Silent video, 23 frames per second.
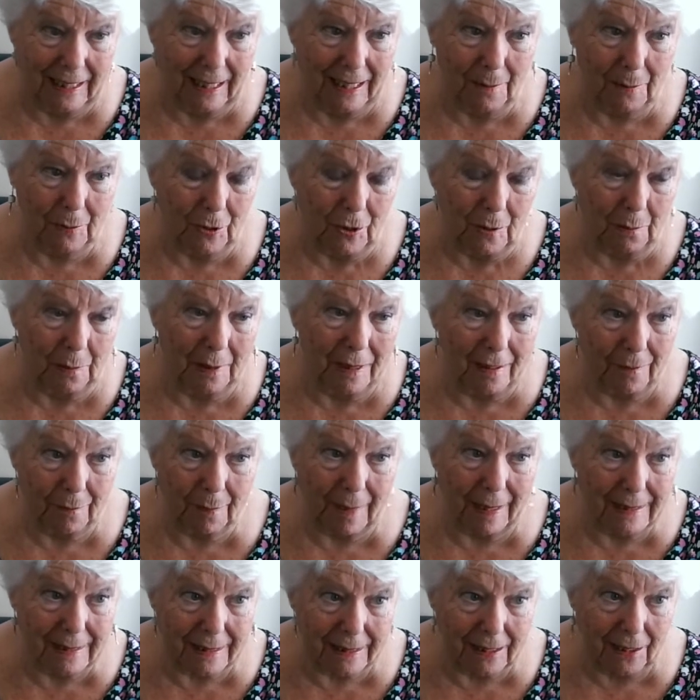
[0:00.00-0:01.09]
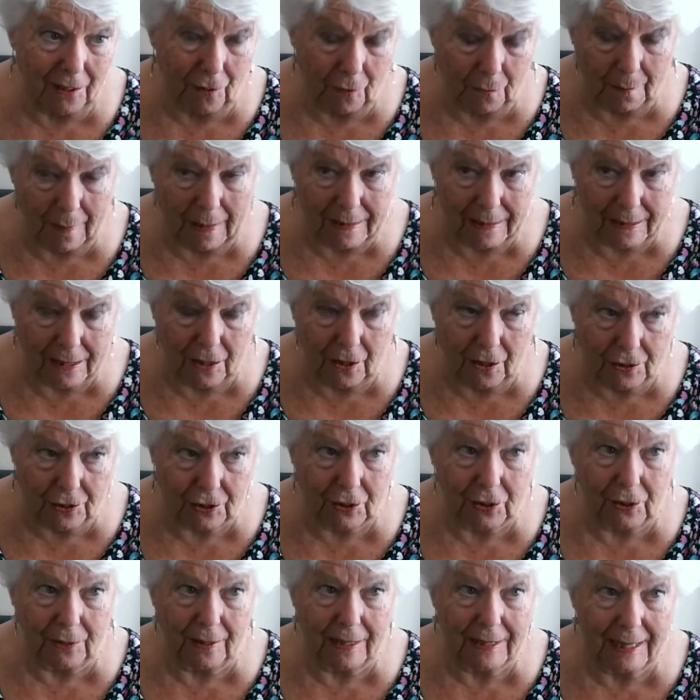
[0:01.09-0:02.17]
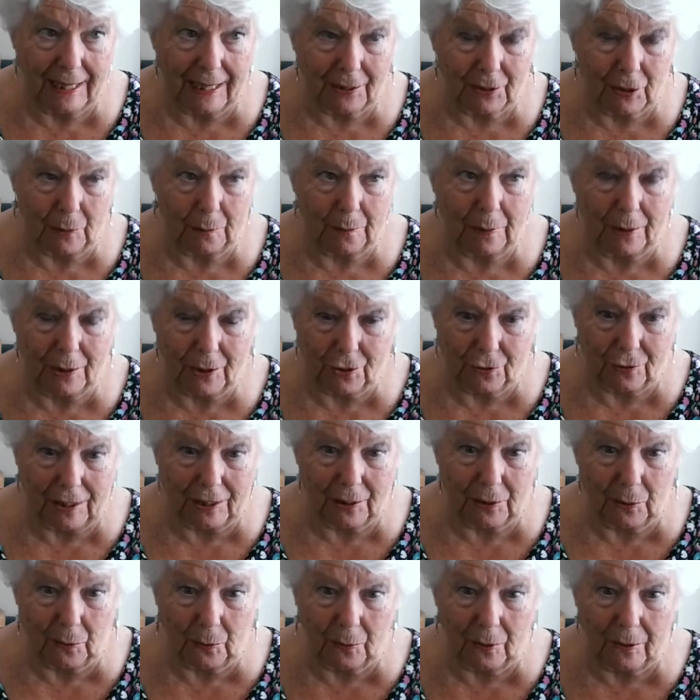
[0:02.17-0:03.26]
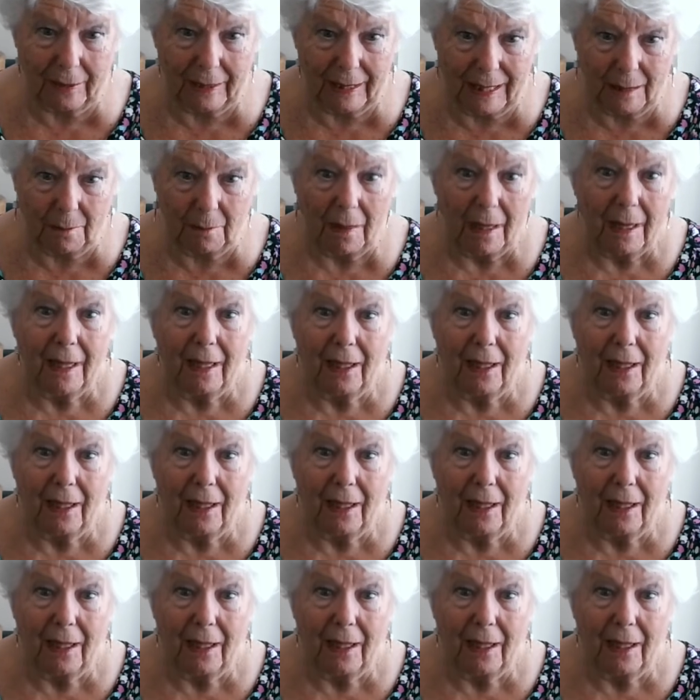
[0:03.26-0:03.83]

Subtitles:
I do a bit of self-massage. I've got this acupuncture I call on him.